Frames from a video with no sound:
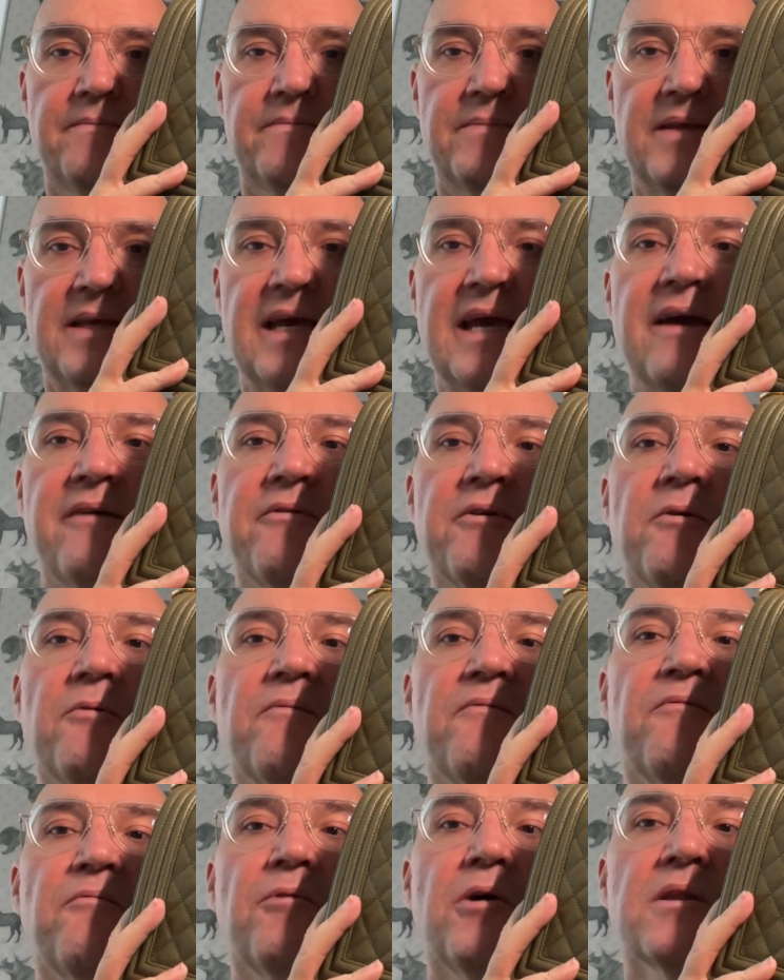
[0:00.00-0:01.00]
Have a
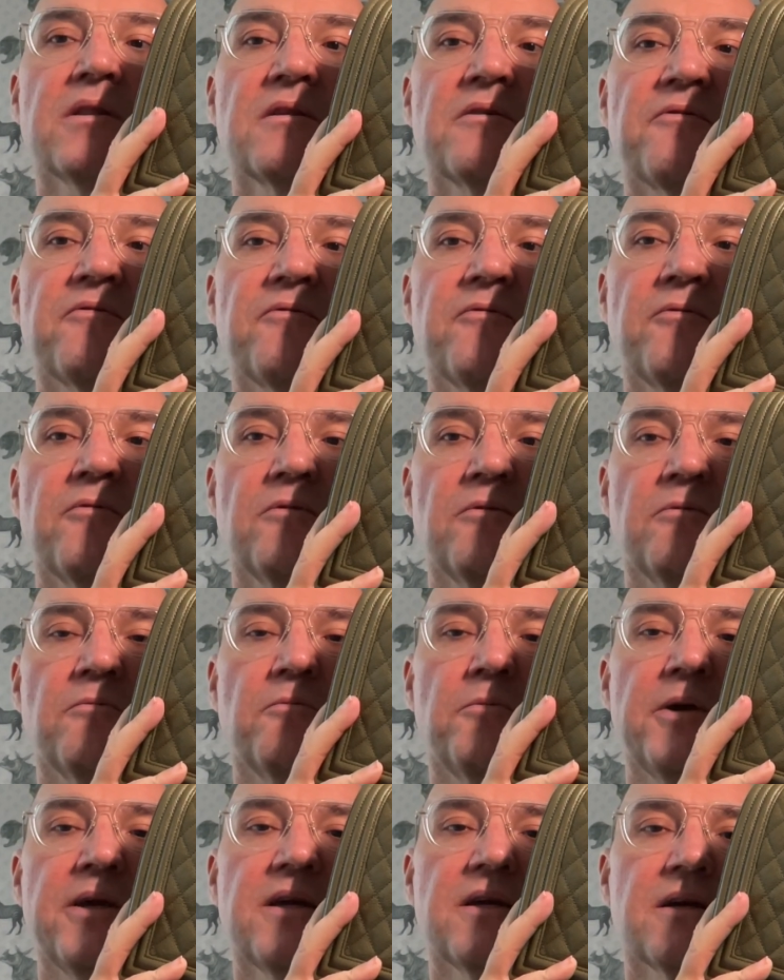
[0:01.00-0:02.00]
wonderful
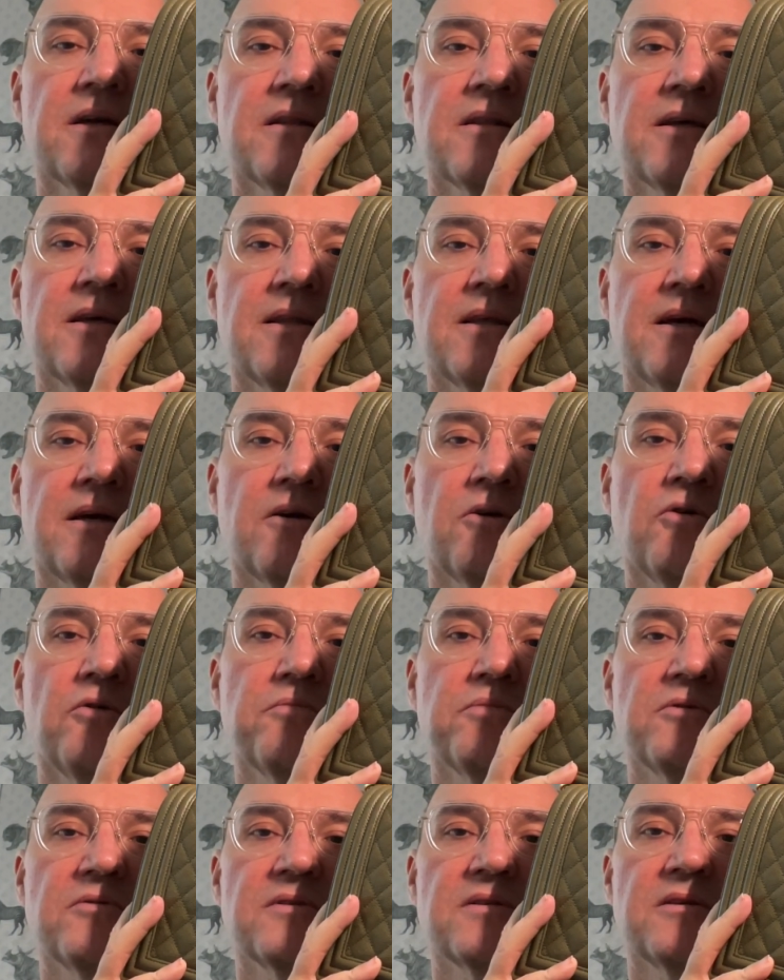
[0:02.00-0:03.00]
weekend, and I
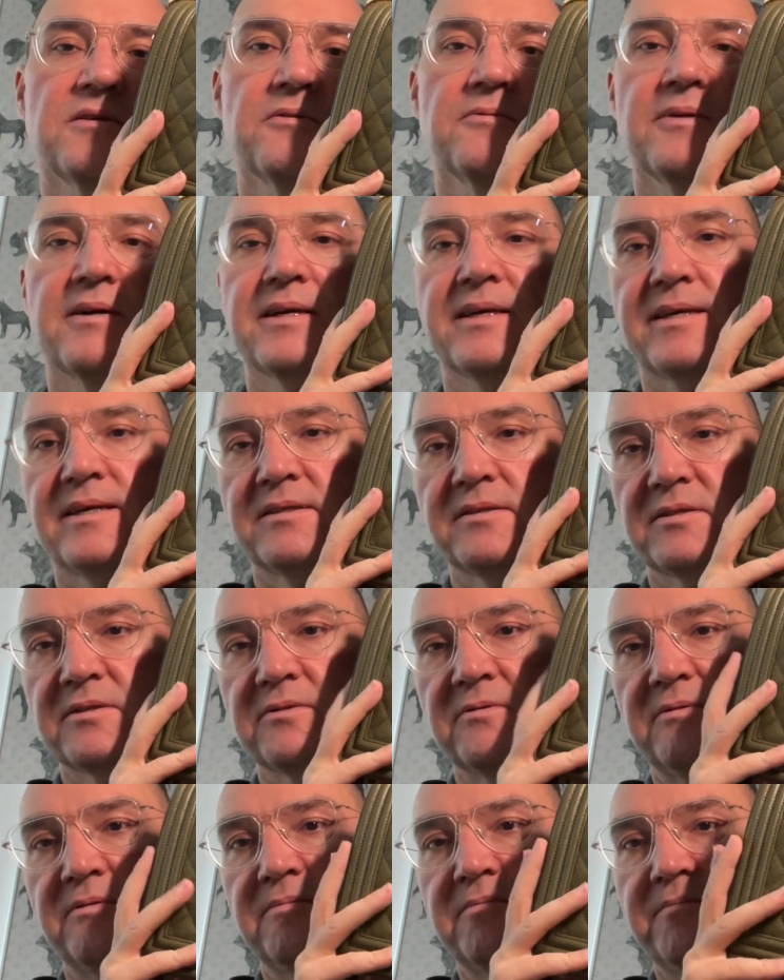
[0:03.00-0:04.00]
hope to see you again
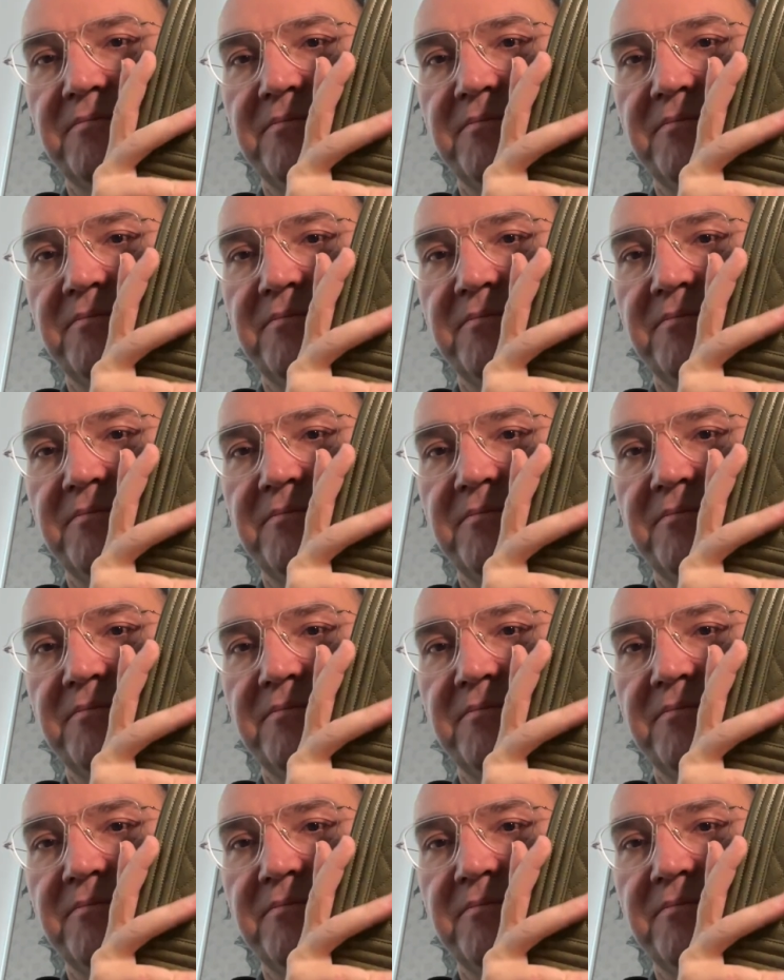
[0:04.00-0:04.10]
soon.